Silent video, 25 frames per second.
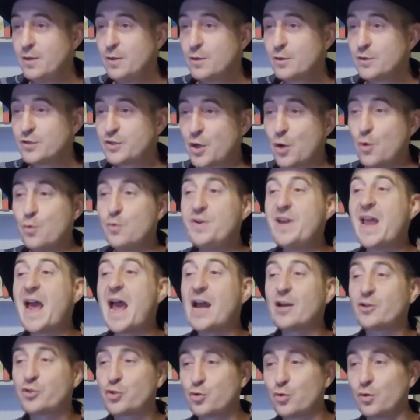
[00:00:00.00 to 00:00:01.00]
So
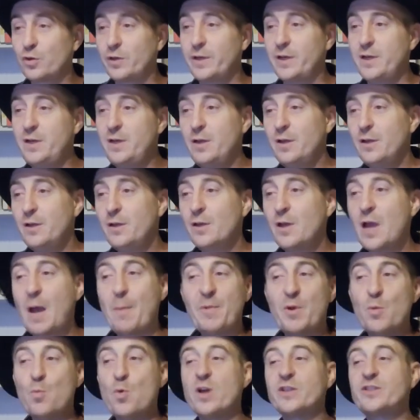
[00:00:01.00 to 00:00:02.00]
naturally, I
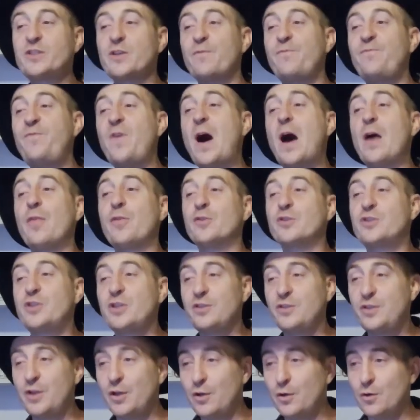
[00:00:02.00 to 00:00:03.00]
mean, what's a father
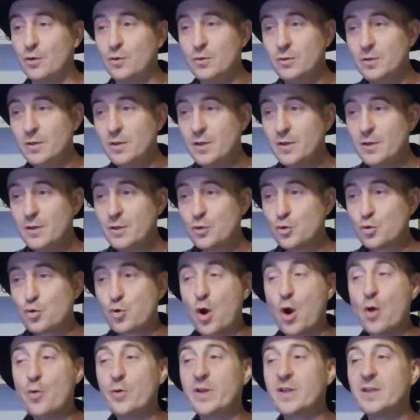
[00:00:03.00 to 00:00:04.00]
to do?
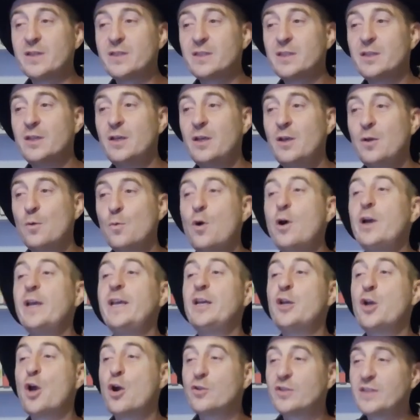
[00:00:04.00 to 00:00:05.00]
Cronus, well,
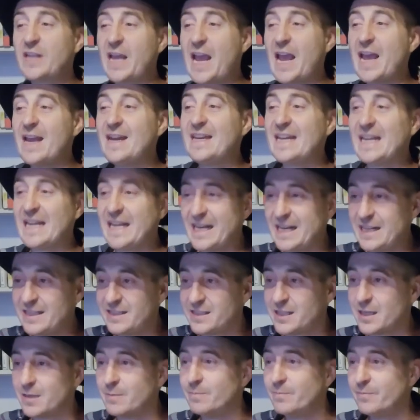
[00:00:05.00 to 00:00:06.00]
he goes ahead and
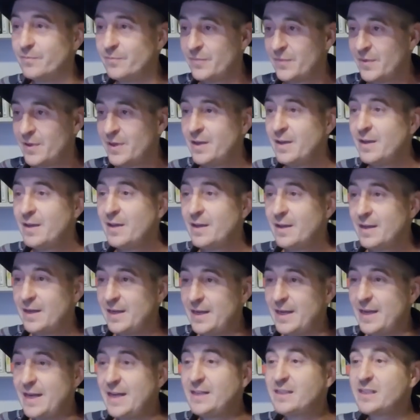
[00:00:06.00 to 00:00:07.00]
eats them. He
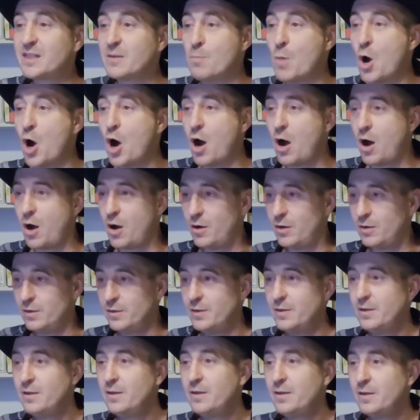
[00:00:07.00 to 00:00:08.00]
eats them all.
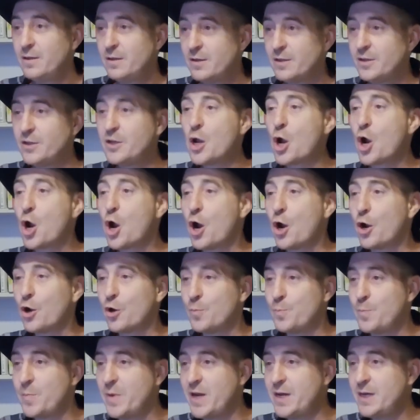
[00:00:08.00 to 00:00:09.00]
You
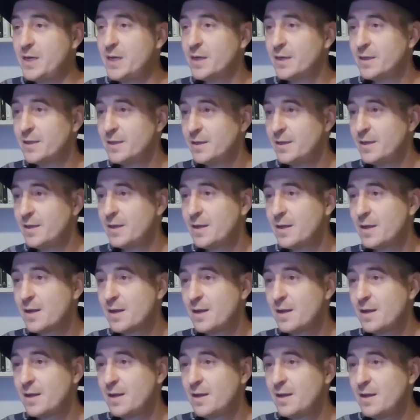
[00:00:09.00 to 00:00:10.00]
heard me.
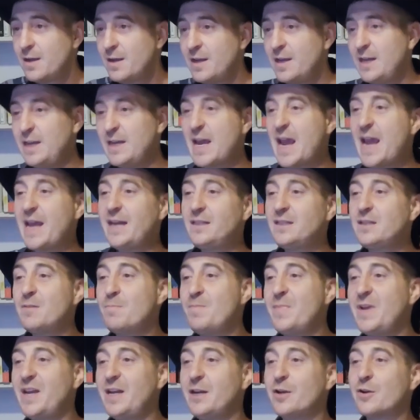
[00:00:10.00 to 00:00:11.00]
He ate
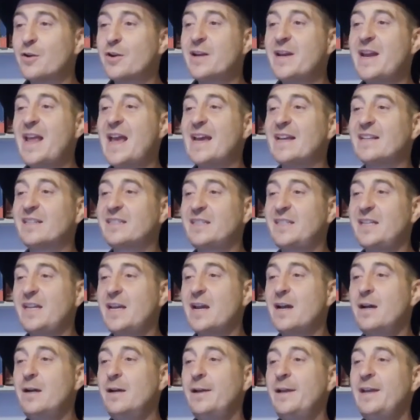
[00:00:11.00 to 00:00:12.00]
Demeter and
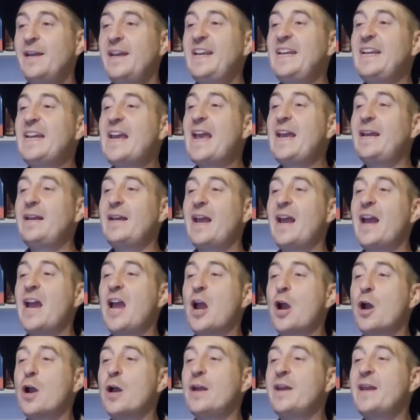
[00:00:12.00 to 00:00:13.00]
Hestia. He ate
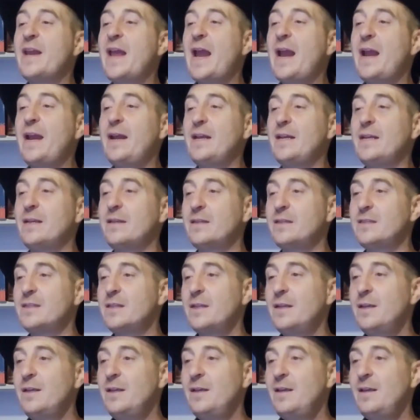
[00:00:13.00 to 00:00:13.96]
Hera and Hades.